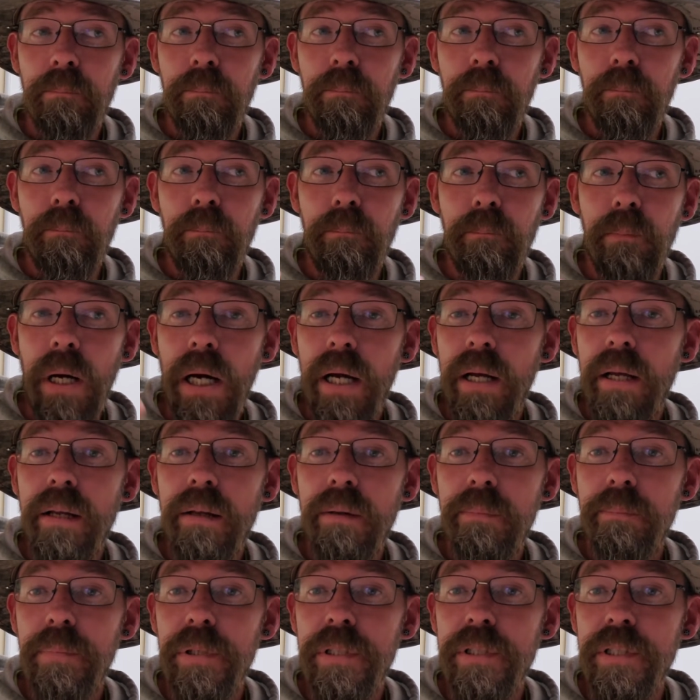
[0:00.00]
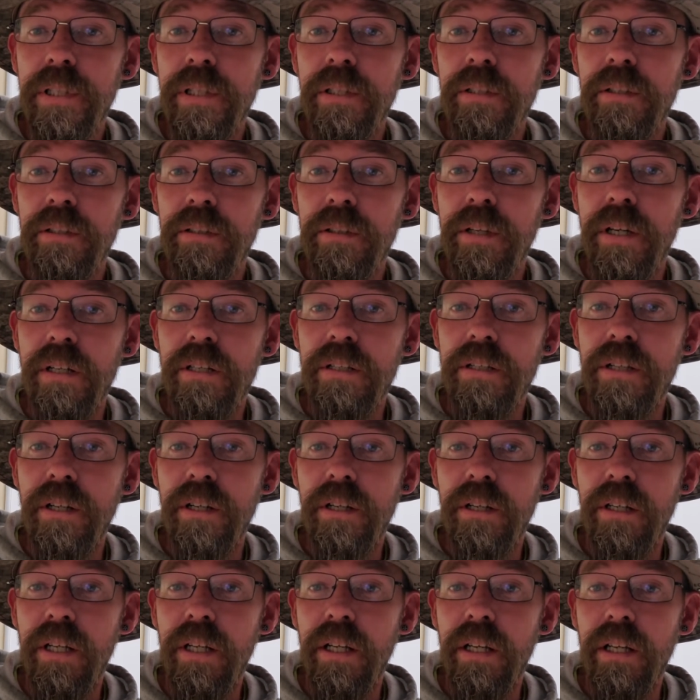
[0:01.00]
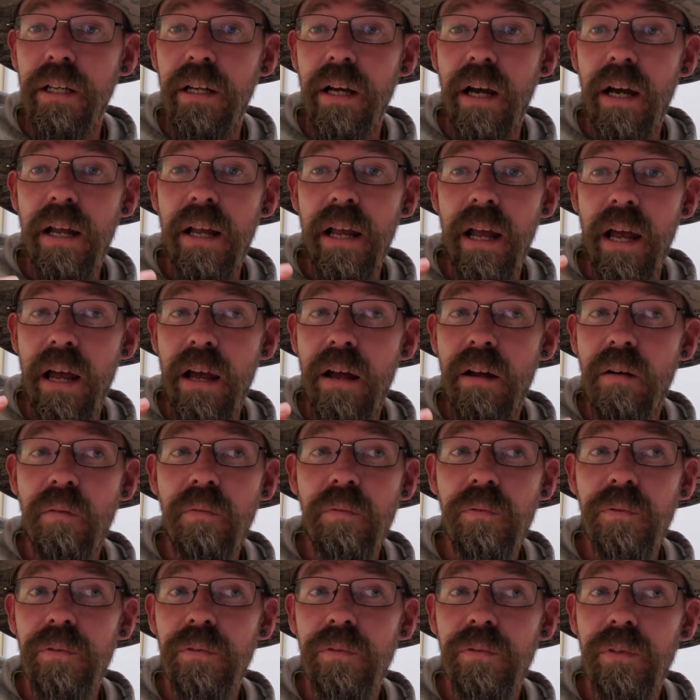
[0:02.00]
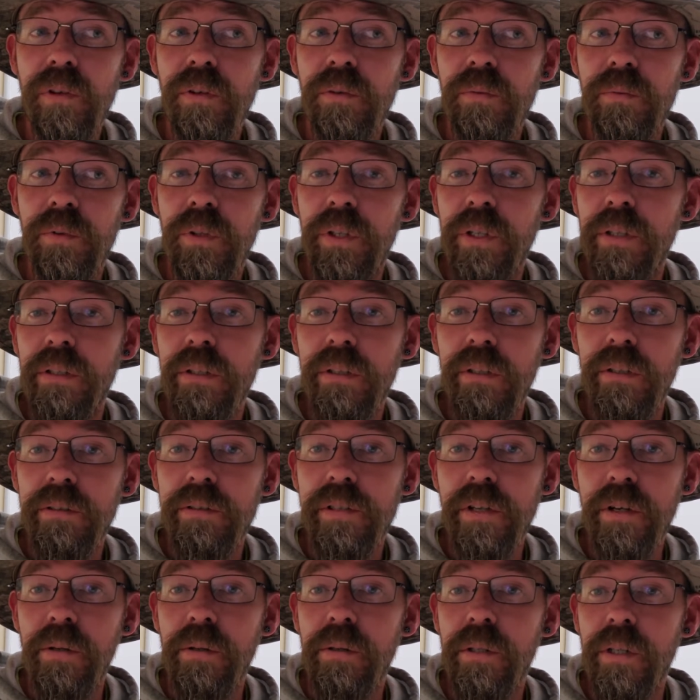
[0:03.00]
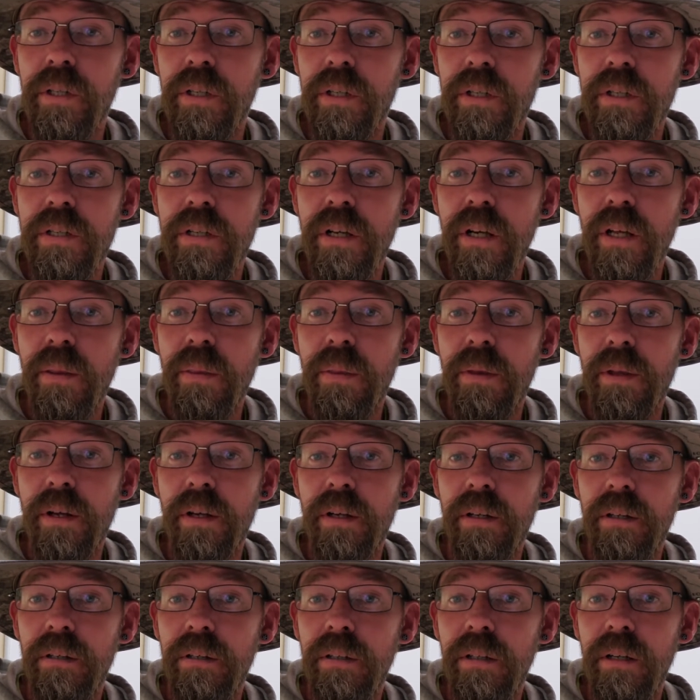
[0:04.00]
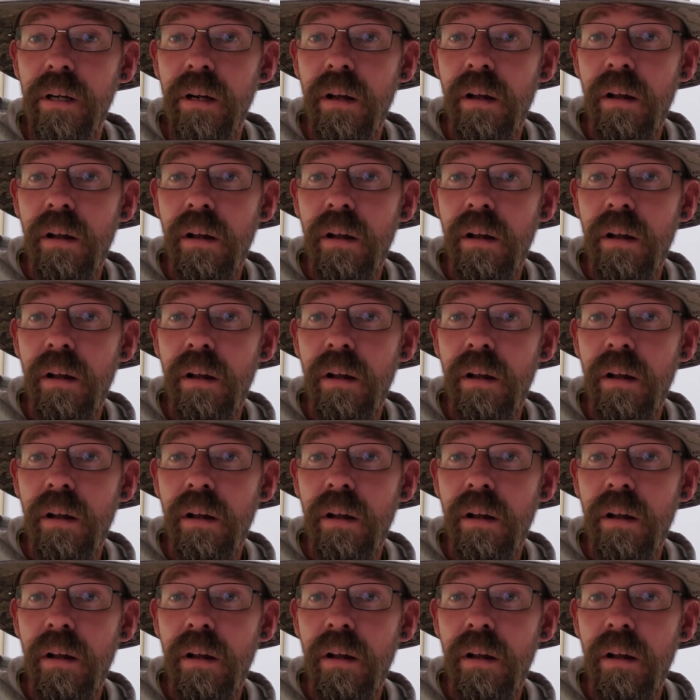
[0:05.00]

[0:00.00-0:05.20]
My particular Grand Cherokee, I have the real tow hooks on there.